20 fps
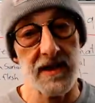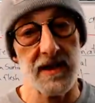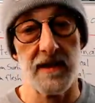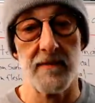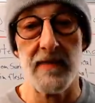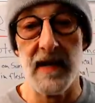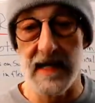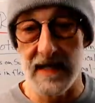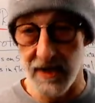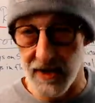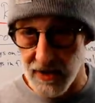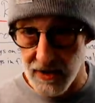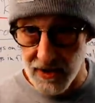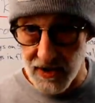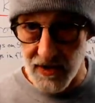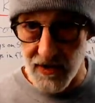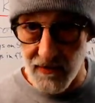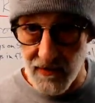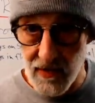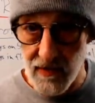of the bastards
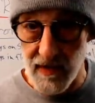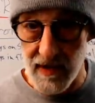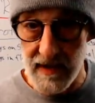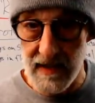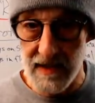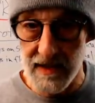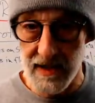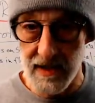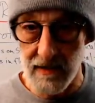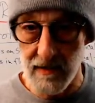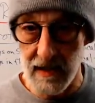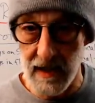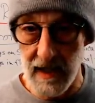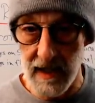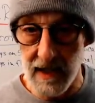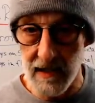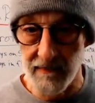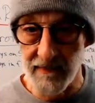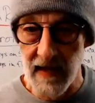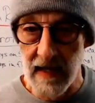through this,
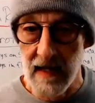okay?